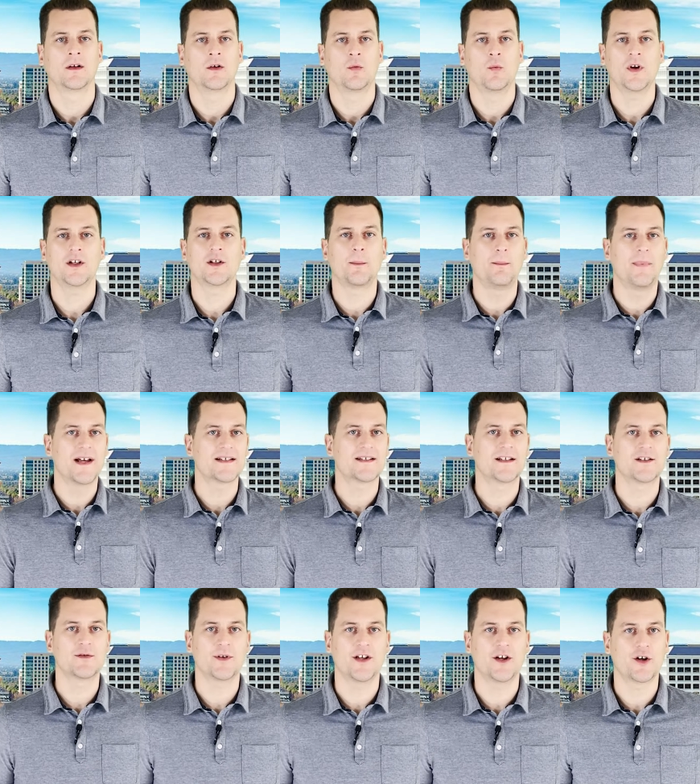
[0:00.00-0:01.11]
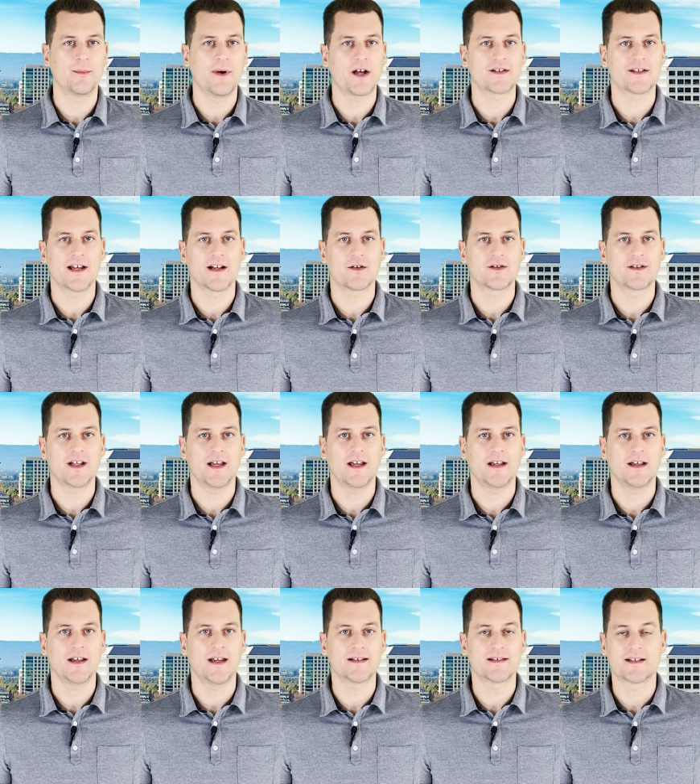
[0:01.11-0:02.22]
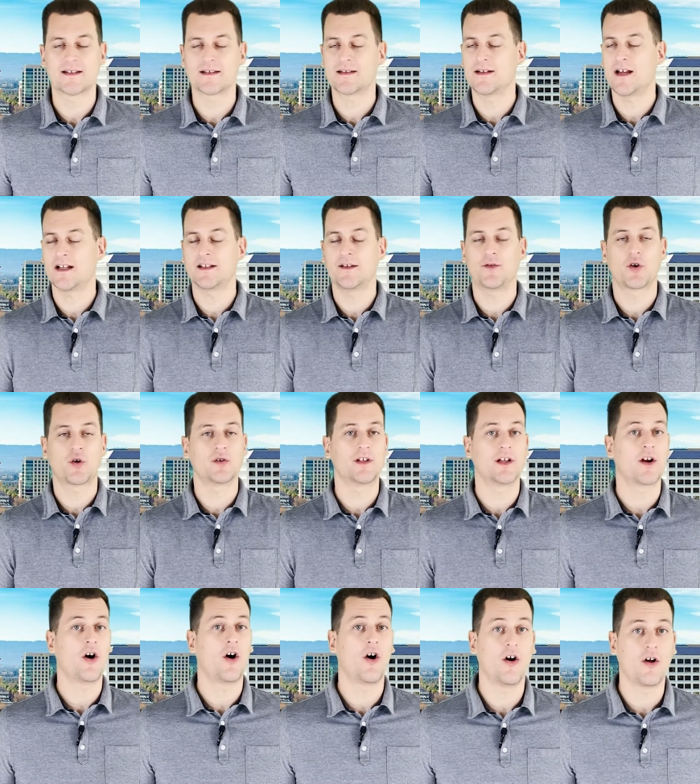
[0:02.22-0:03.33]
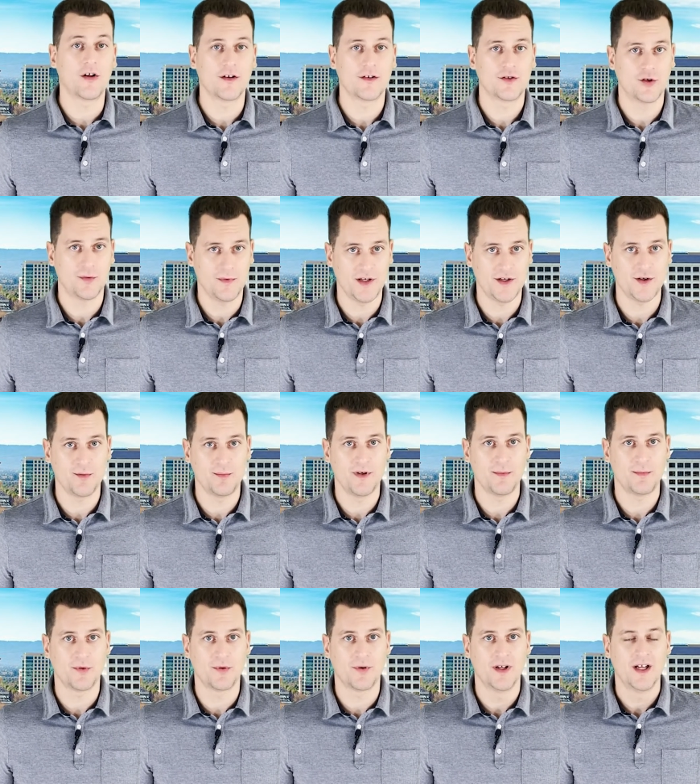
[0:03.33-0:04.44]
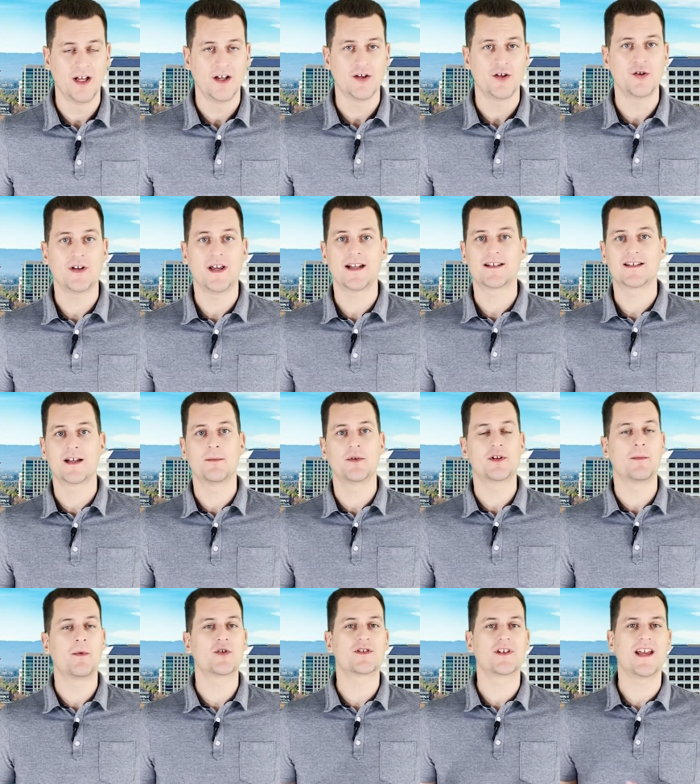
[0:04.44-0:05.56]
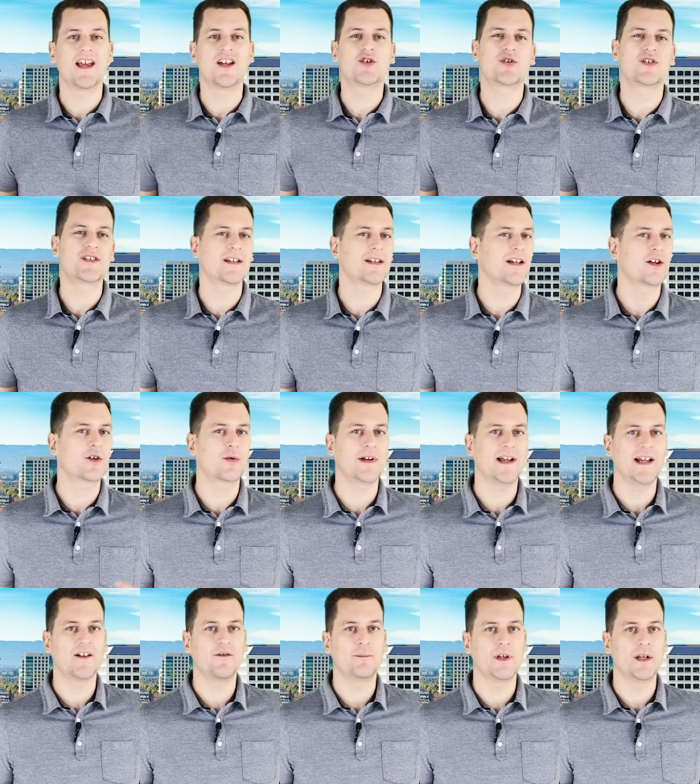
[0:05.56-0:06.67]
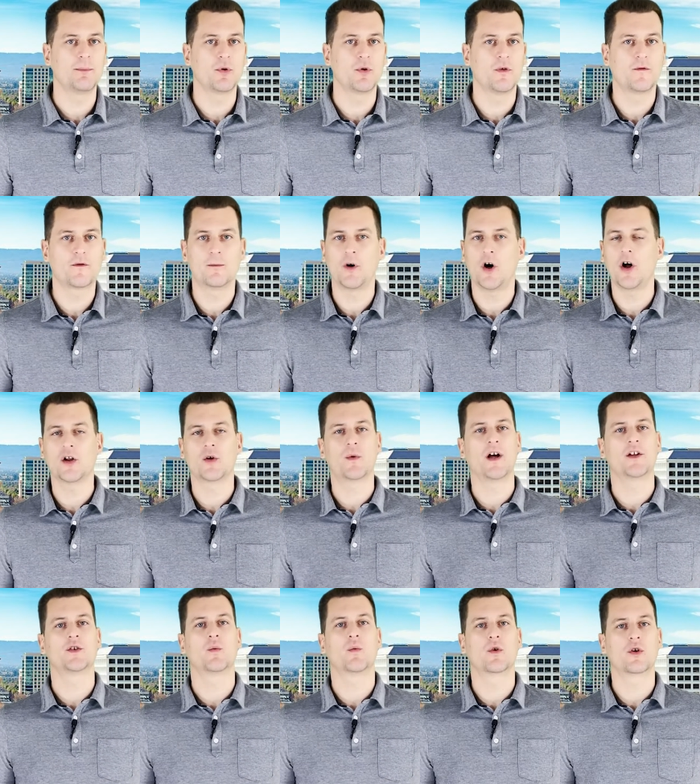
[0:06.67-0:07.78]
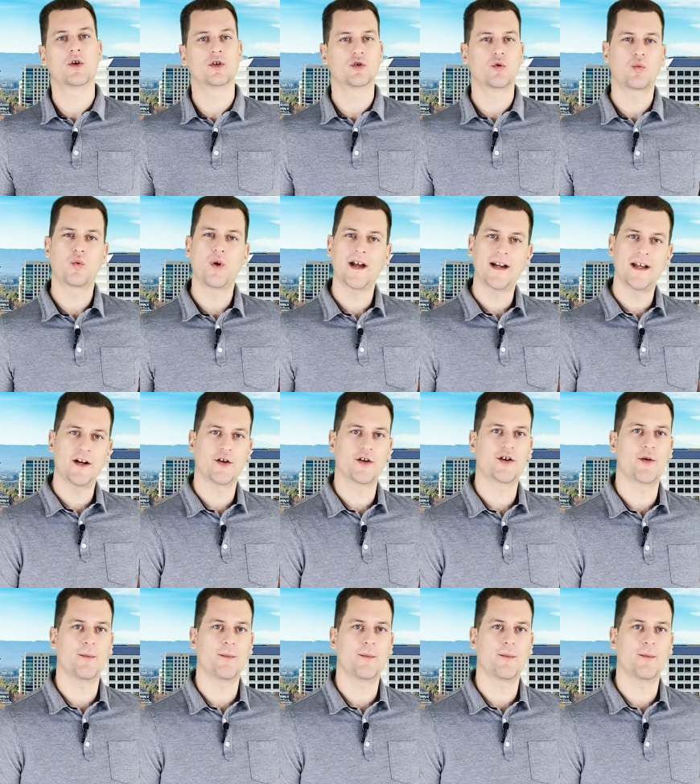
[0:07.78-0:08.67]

One of the best things we hear about San Jose is it's not difficult at all to meet new people. You get some of the most interesting and creative people from all around the world right here in your